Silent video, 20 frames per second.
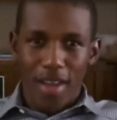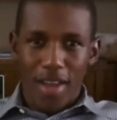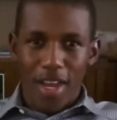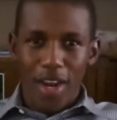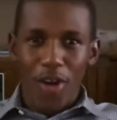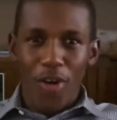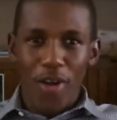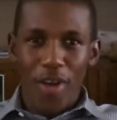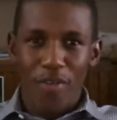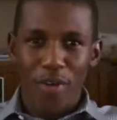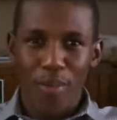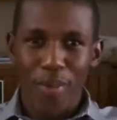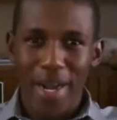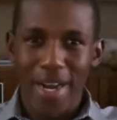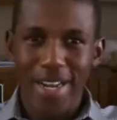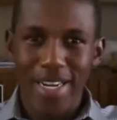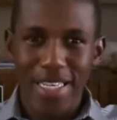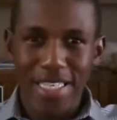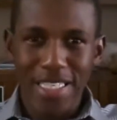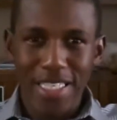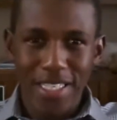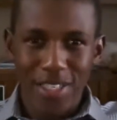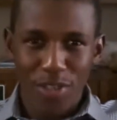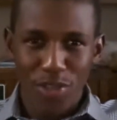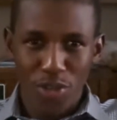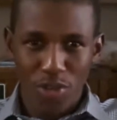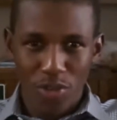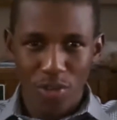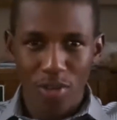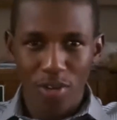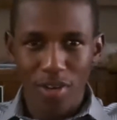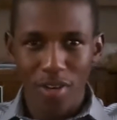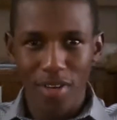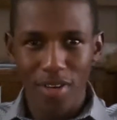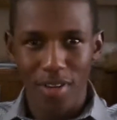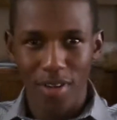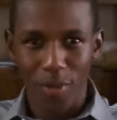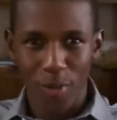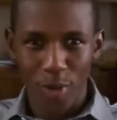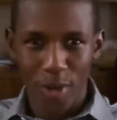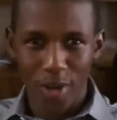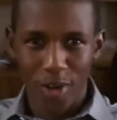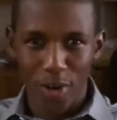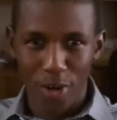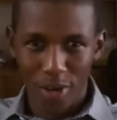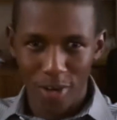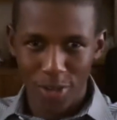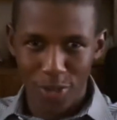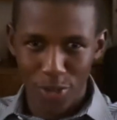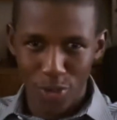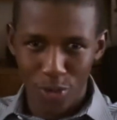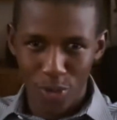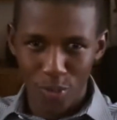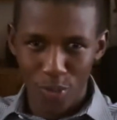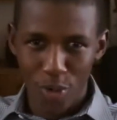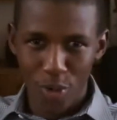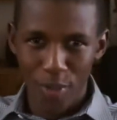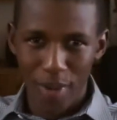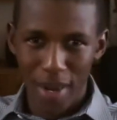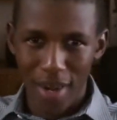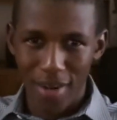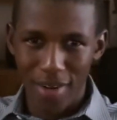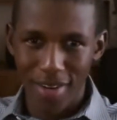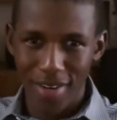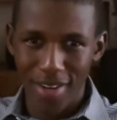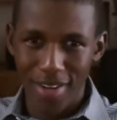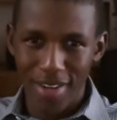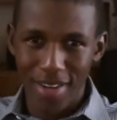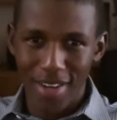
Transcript: Hello everybody, this is Sul with All Soul Mobile.